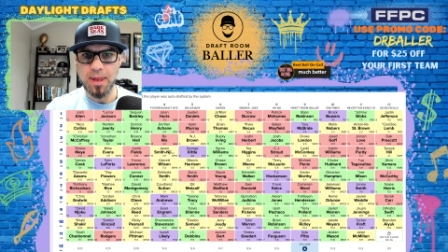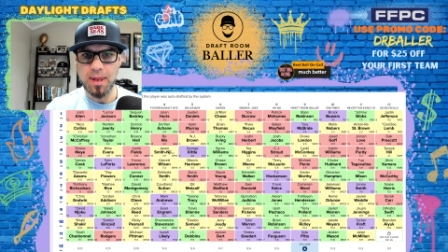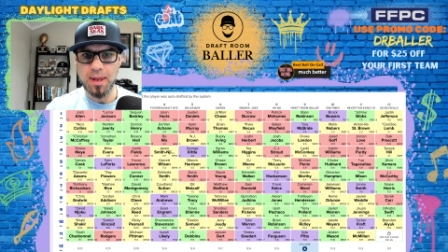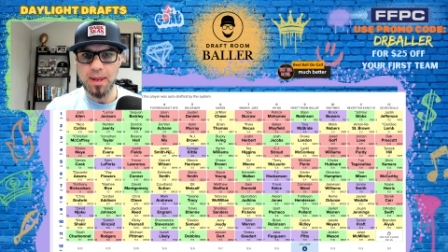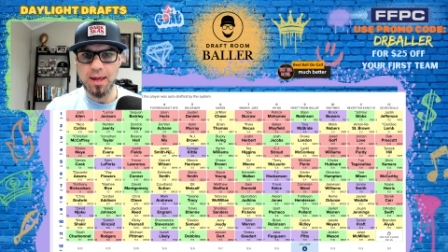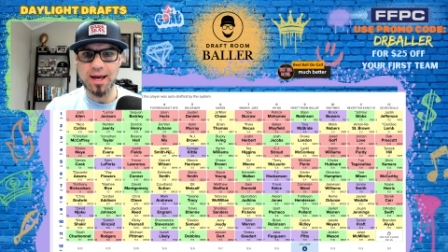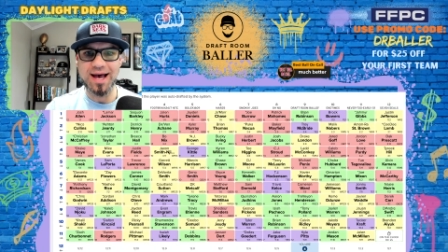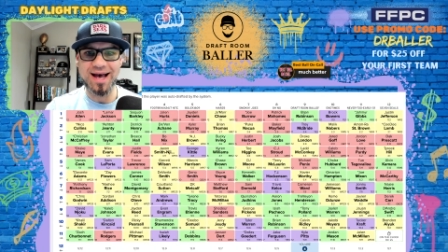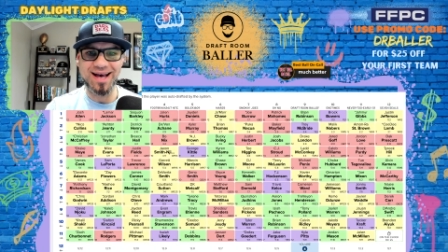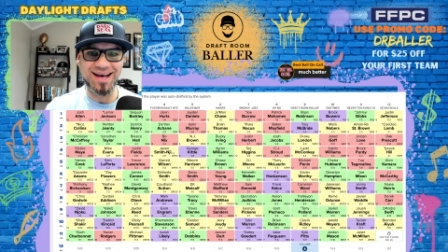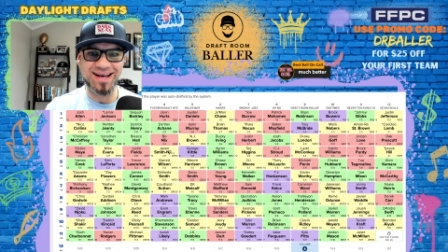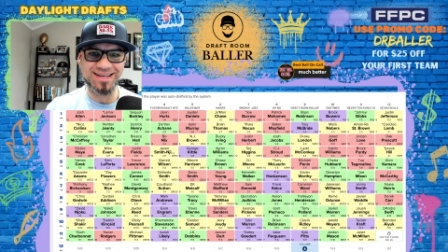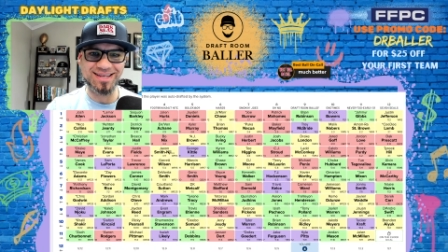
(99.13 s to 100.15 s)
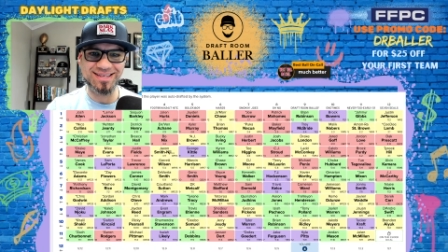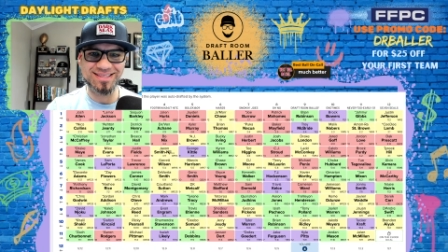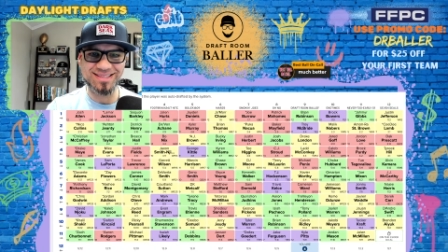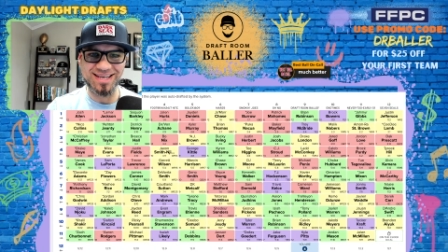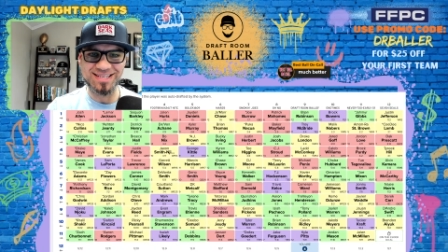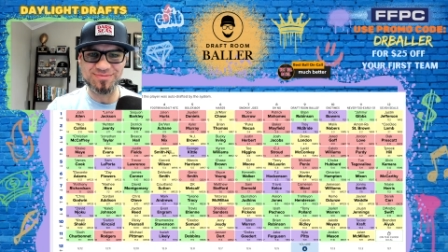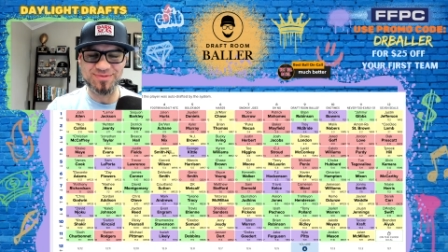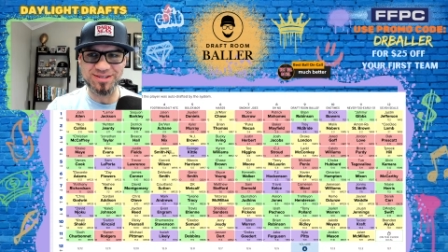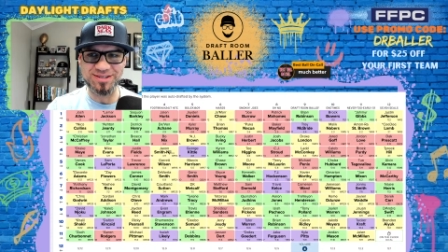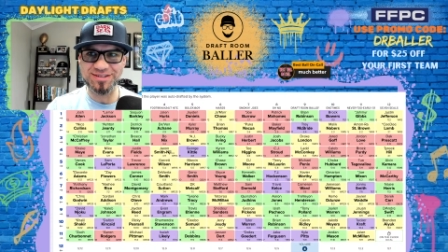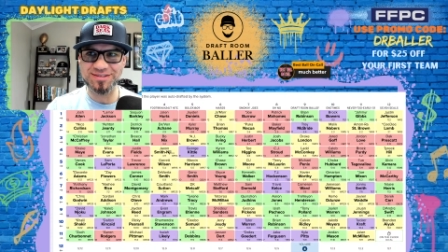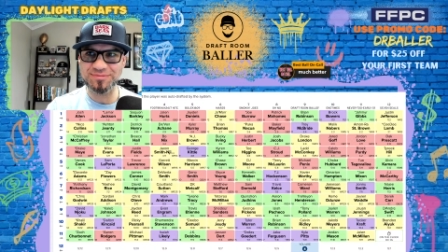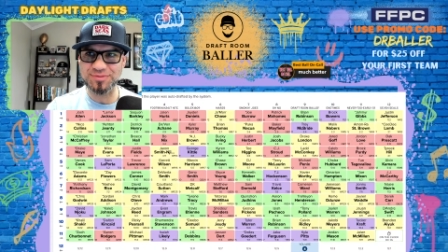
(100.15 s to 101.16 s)
Thanks,
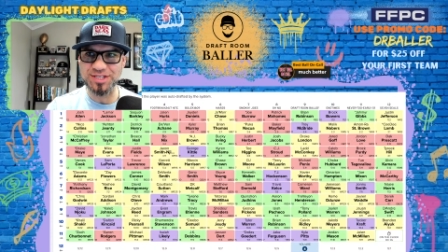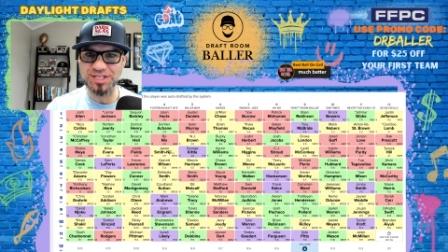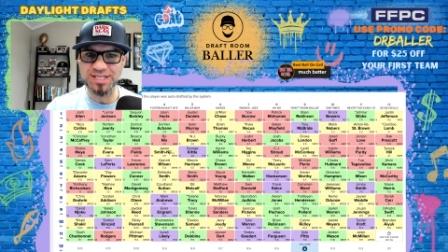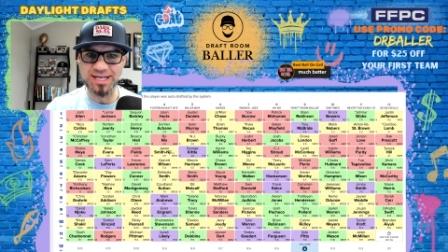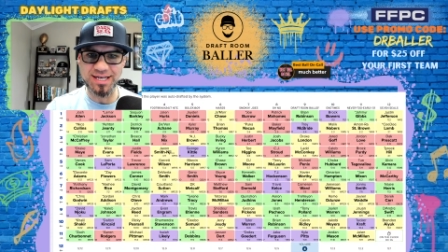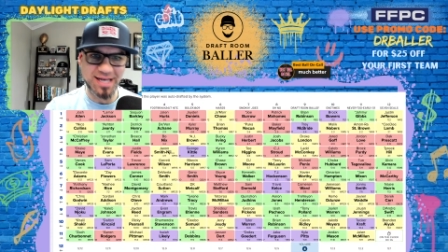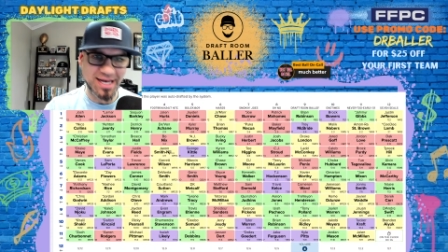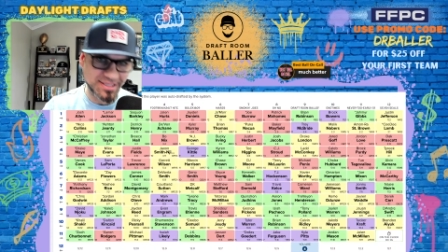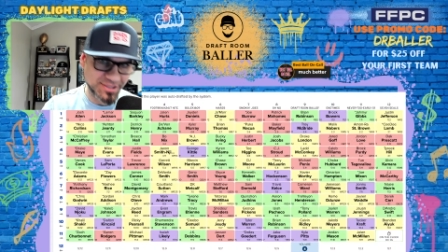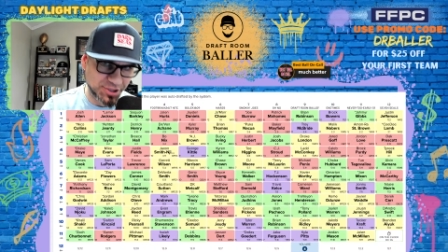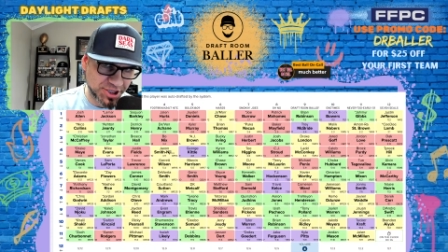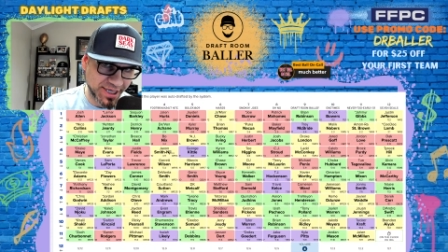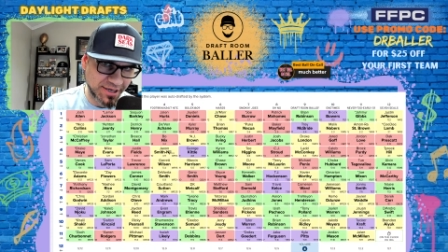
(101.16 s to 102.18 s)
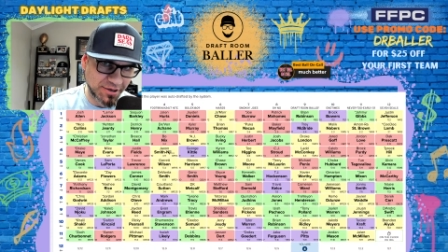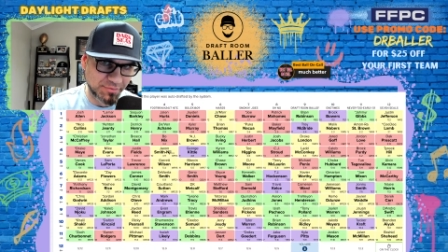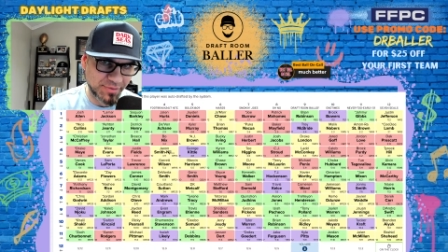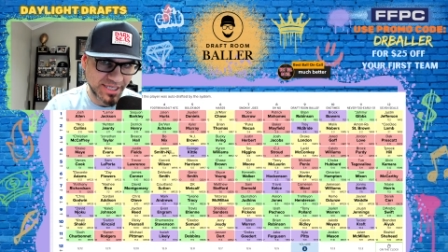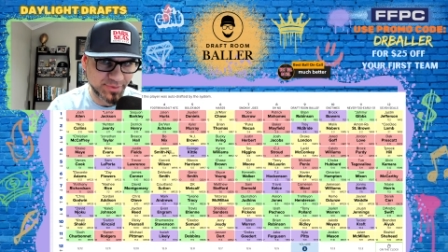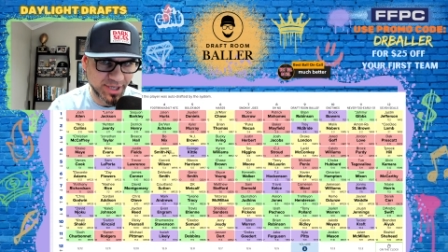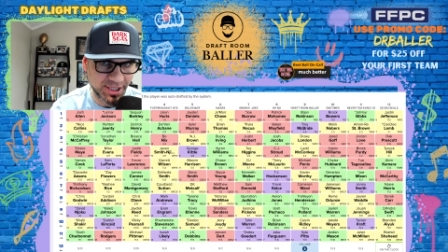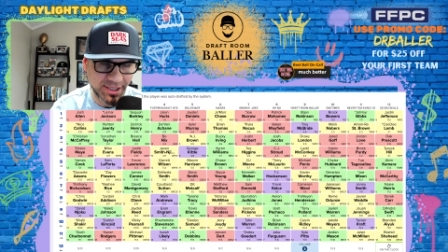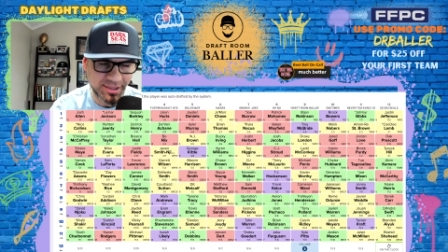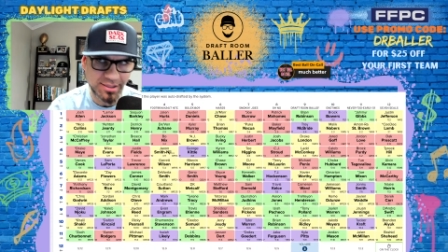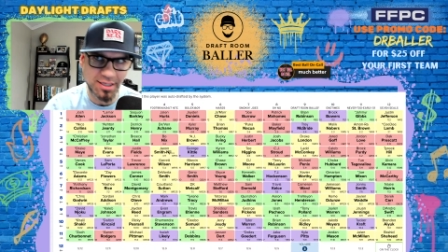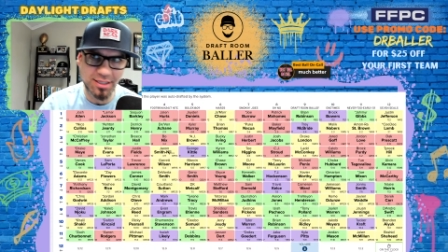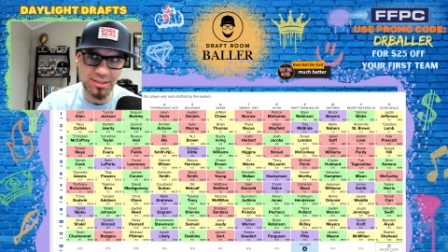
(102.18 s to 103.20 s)
brother. Appreciate it. Guys, go check out Best Ball on
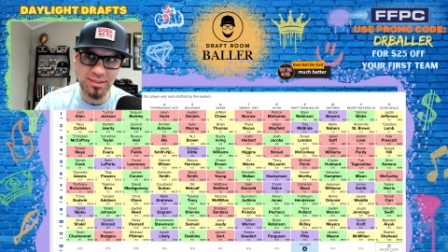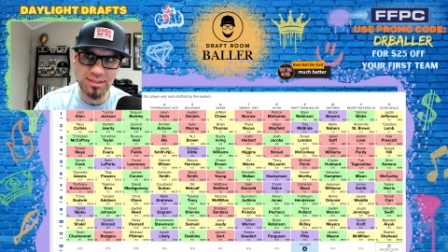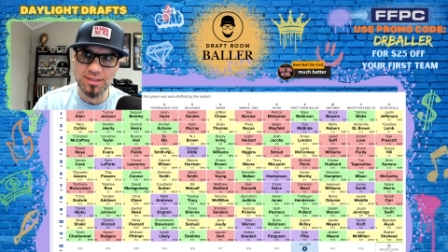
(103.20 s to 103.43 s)
Call.